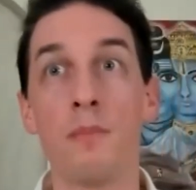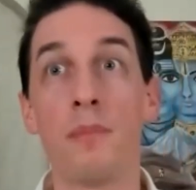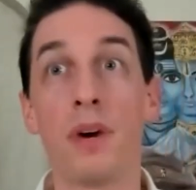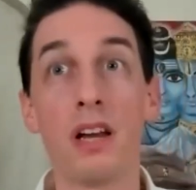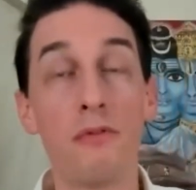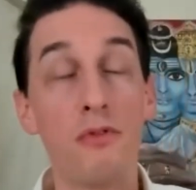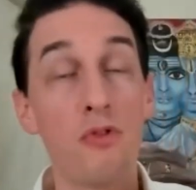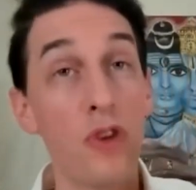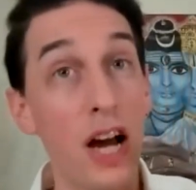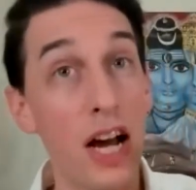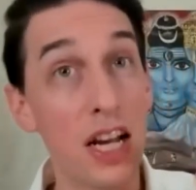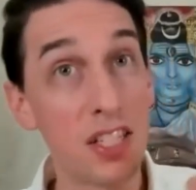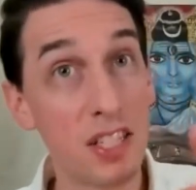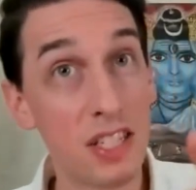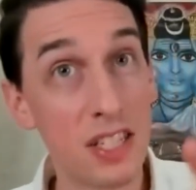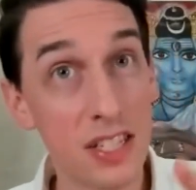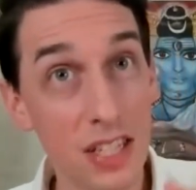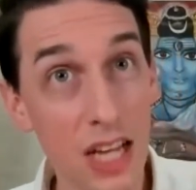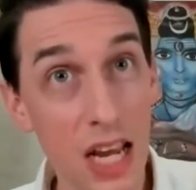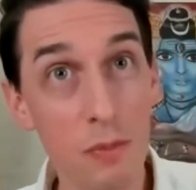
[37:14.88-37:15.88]
But if you ask
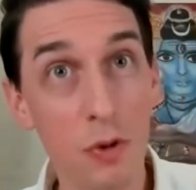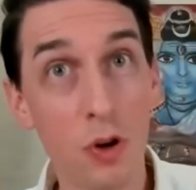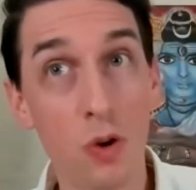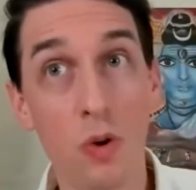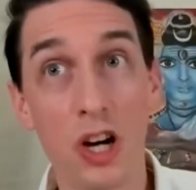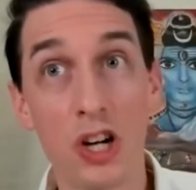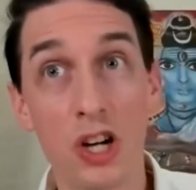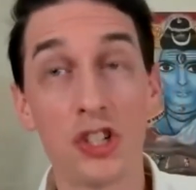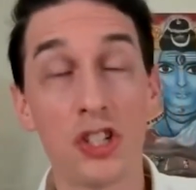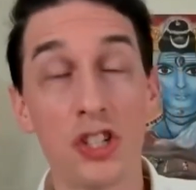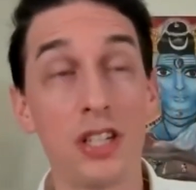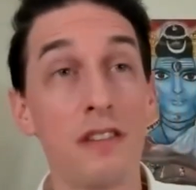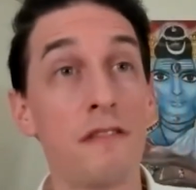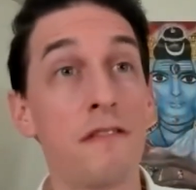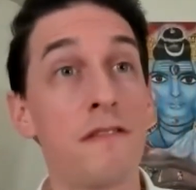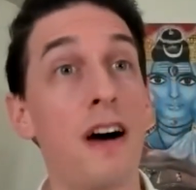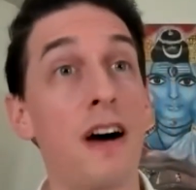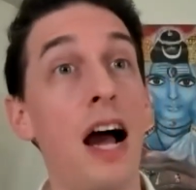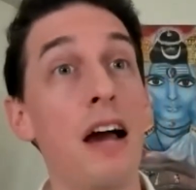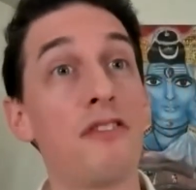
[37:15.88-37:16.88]
the same question
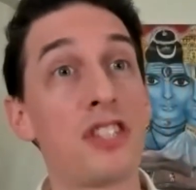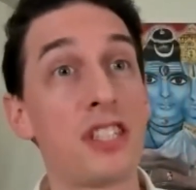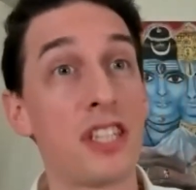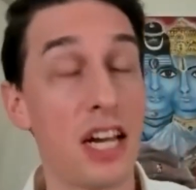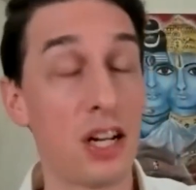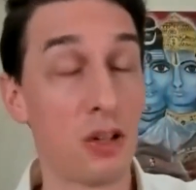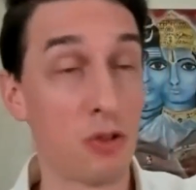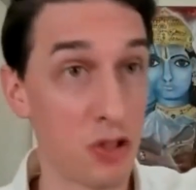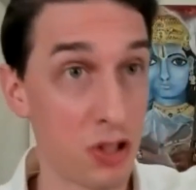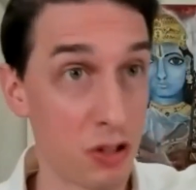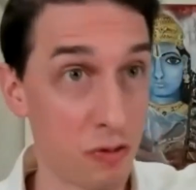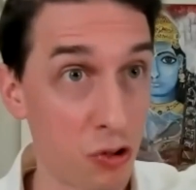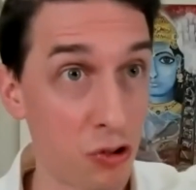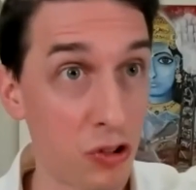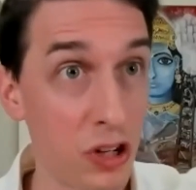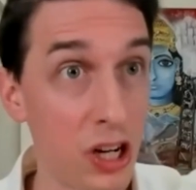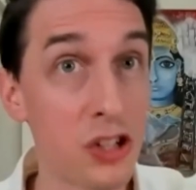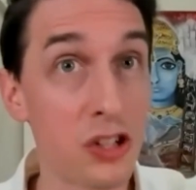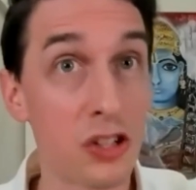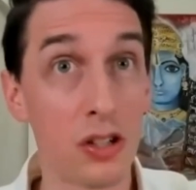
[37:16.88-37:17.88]
five cycles of
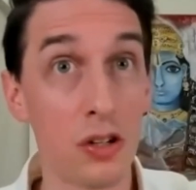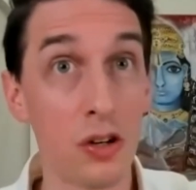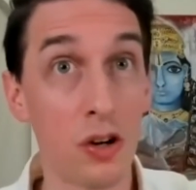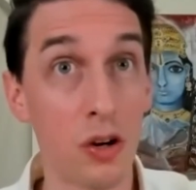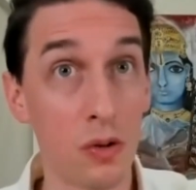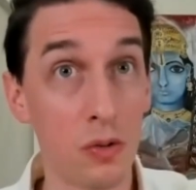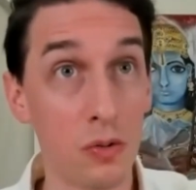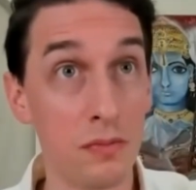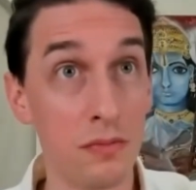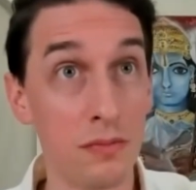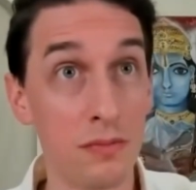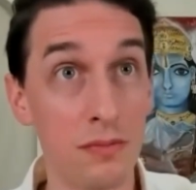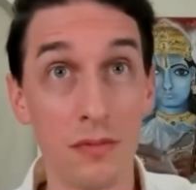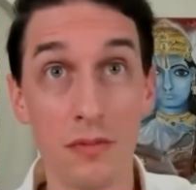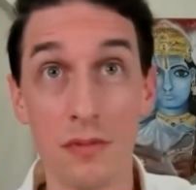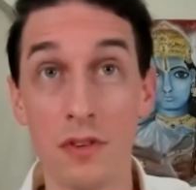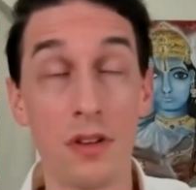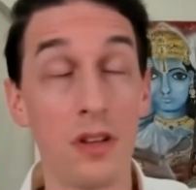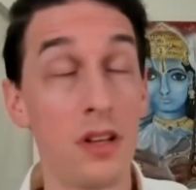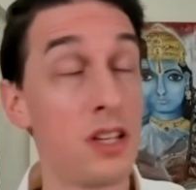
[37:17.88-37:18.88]
creation ago,
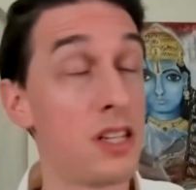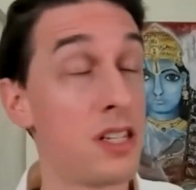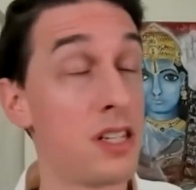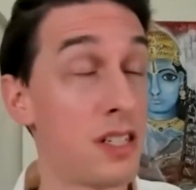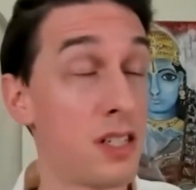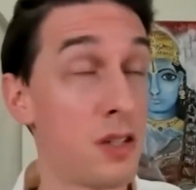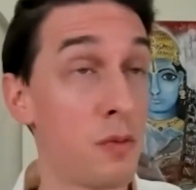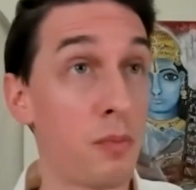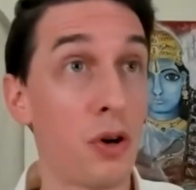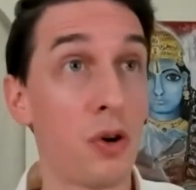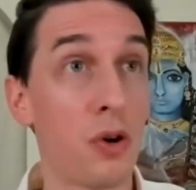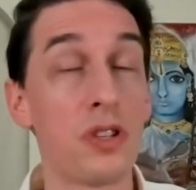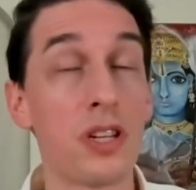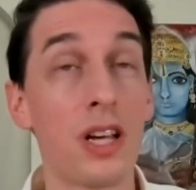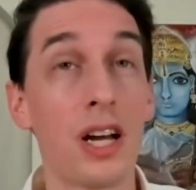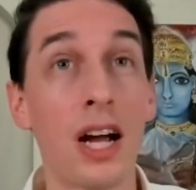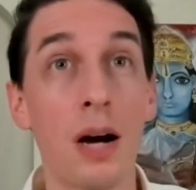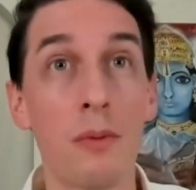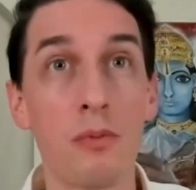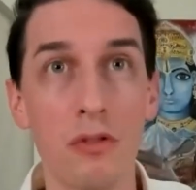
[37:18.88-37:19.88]

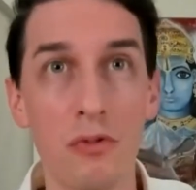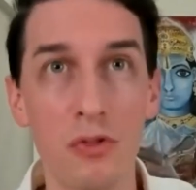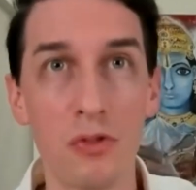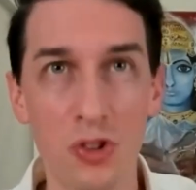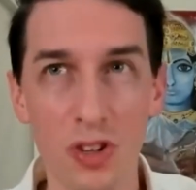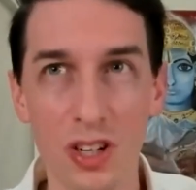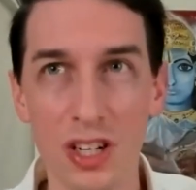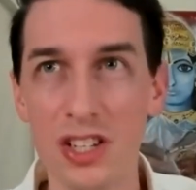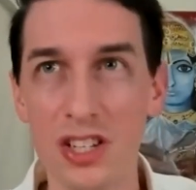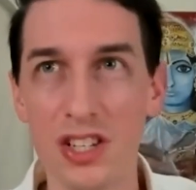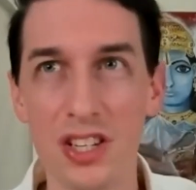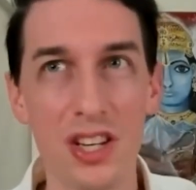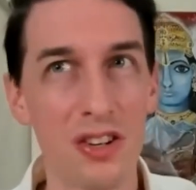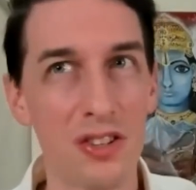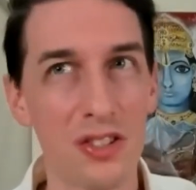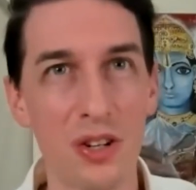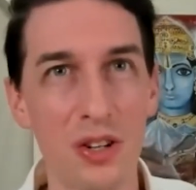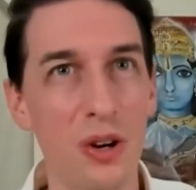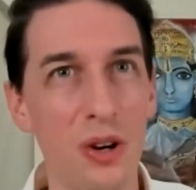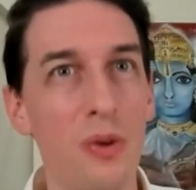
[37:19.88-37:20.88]
suppose a couple of trillions of
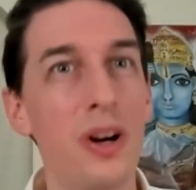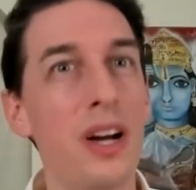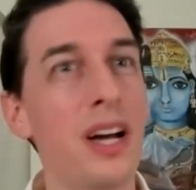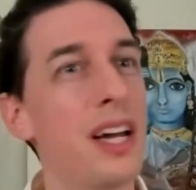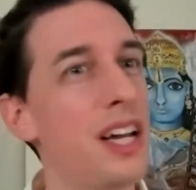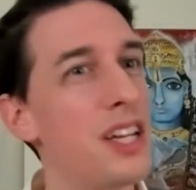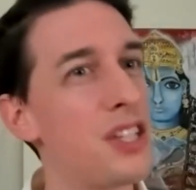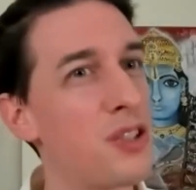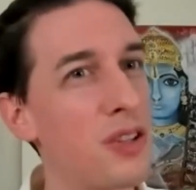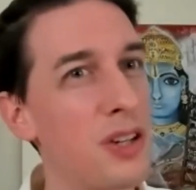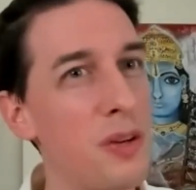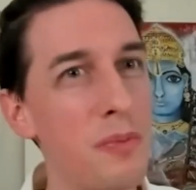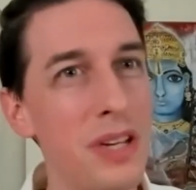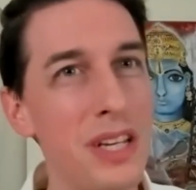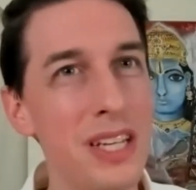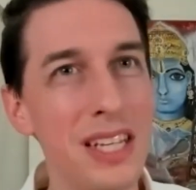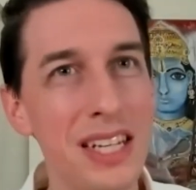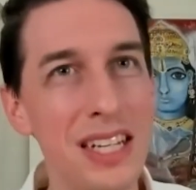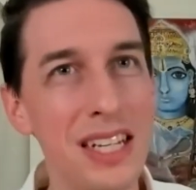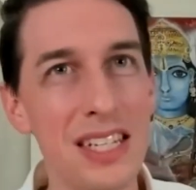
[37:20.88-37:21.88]
years ago, it's going to
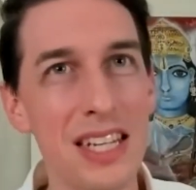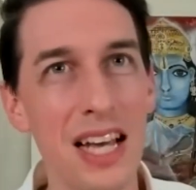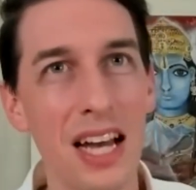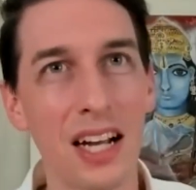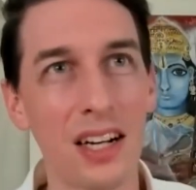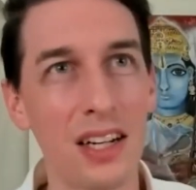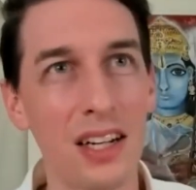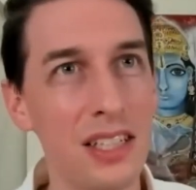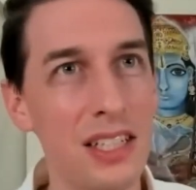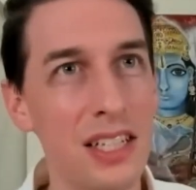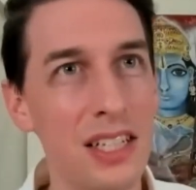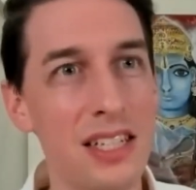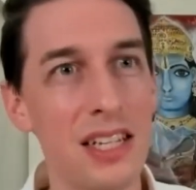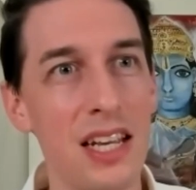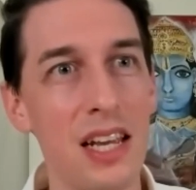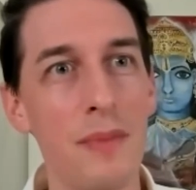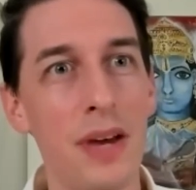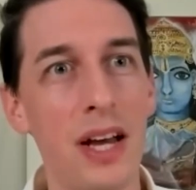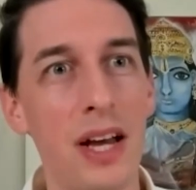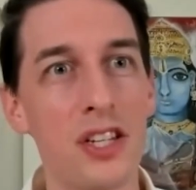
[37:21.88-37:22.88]
be exactly the
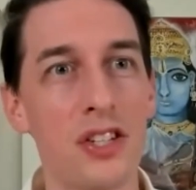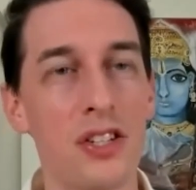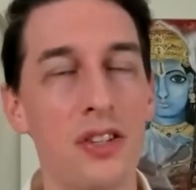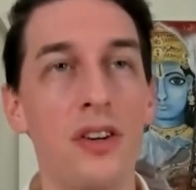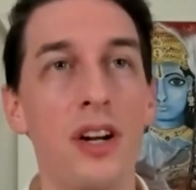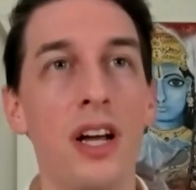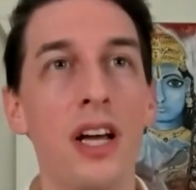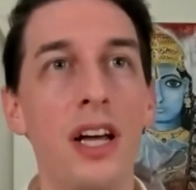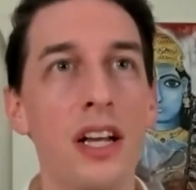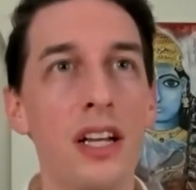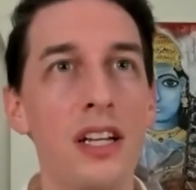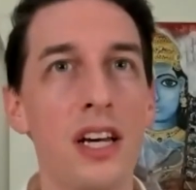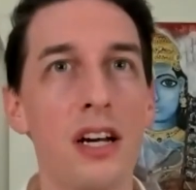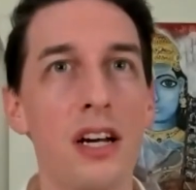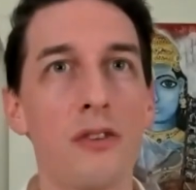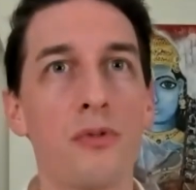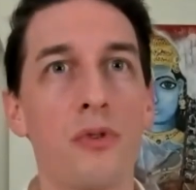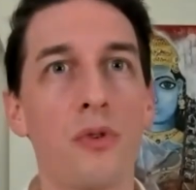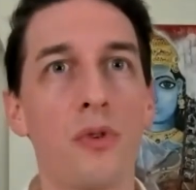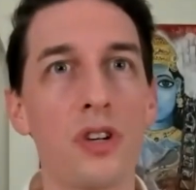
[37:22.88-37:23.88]
same answer.
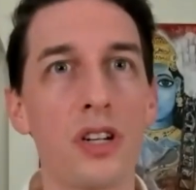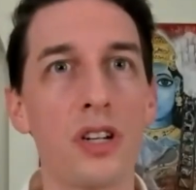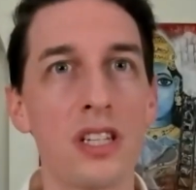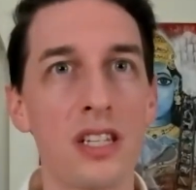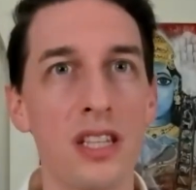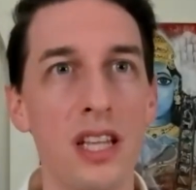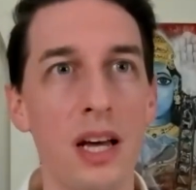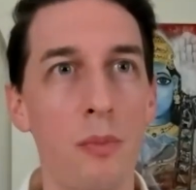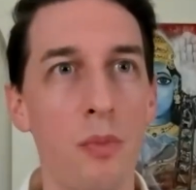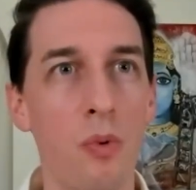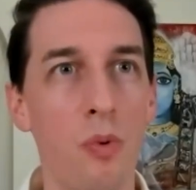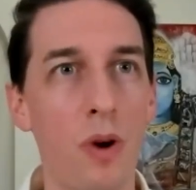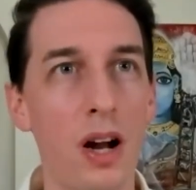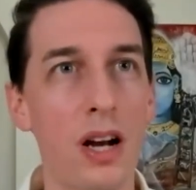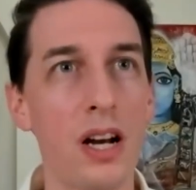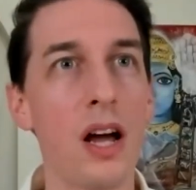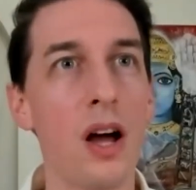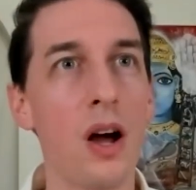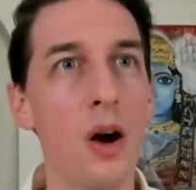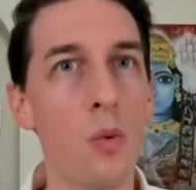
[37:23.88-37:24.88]
Therefore, step
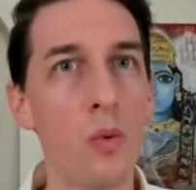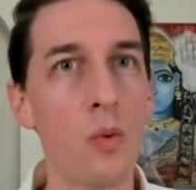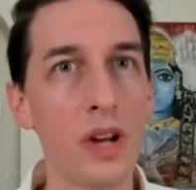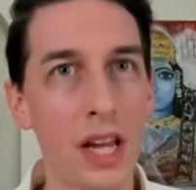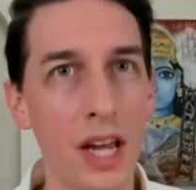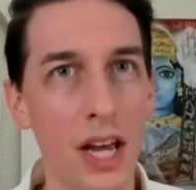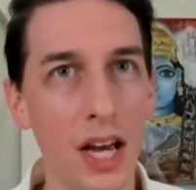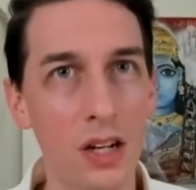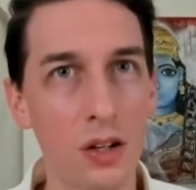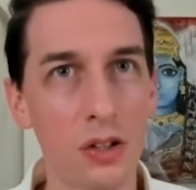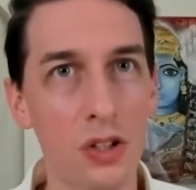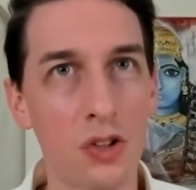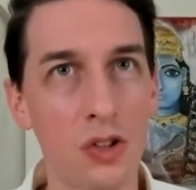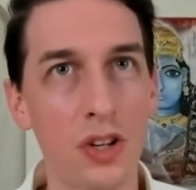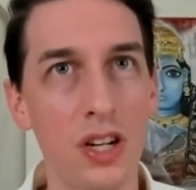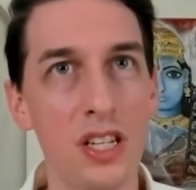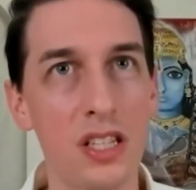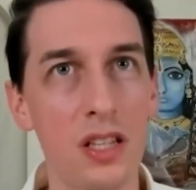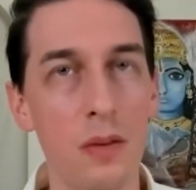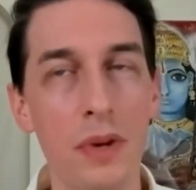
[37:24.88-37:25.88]
one, we cannot
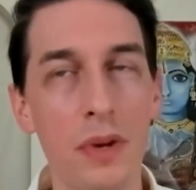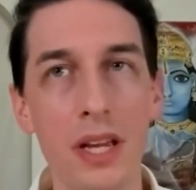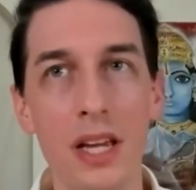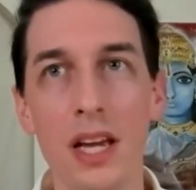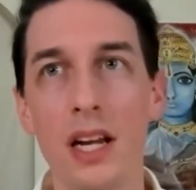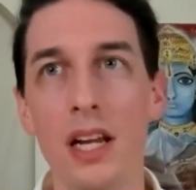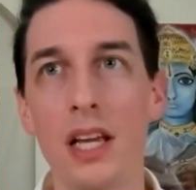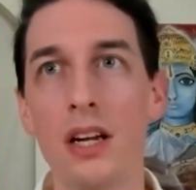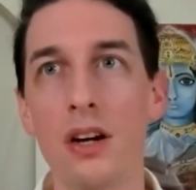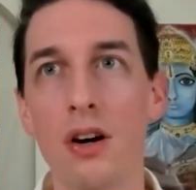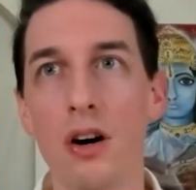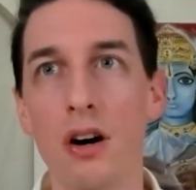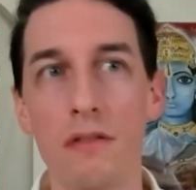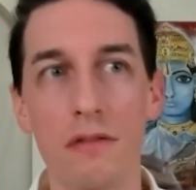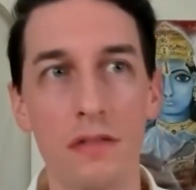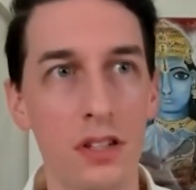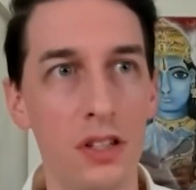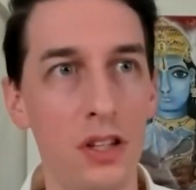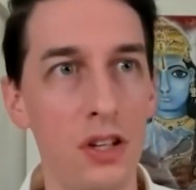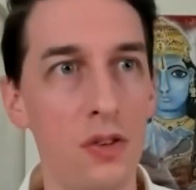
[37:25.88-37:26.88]
trace the beginning
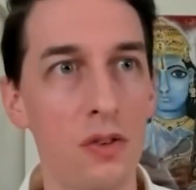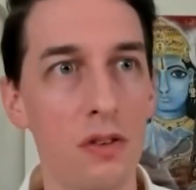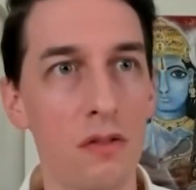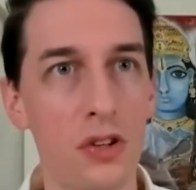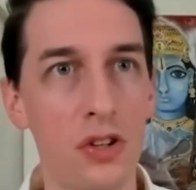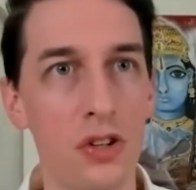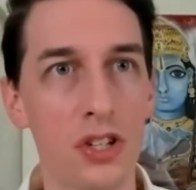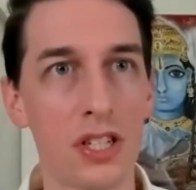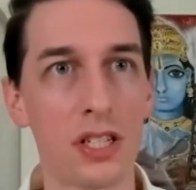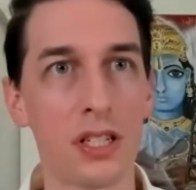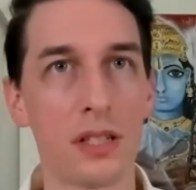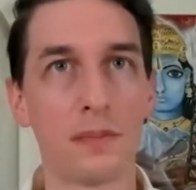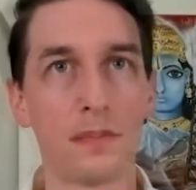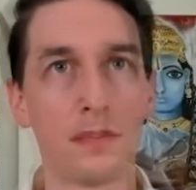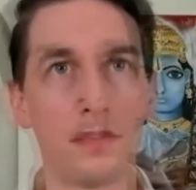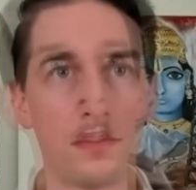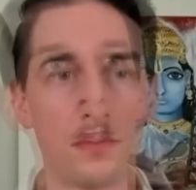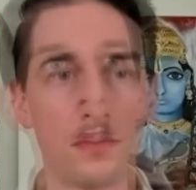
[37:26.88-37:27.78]
of the universe.